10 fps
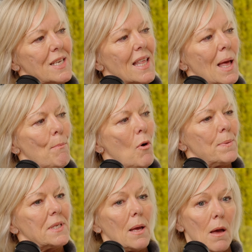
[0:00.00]
take that
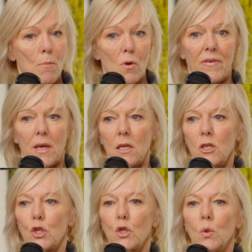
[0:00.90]
property and move it
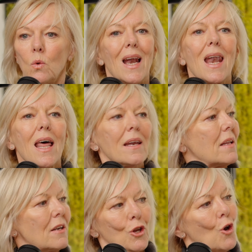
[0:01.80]
into
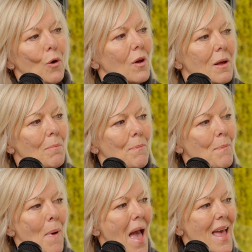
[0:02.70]
London. You're not going to
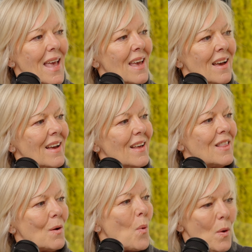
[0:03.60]
pay
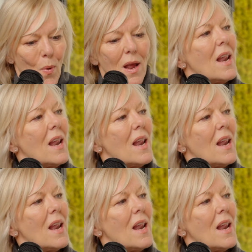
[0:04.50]
that. We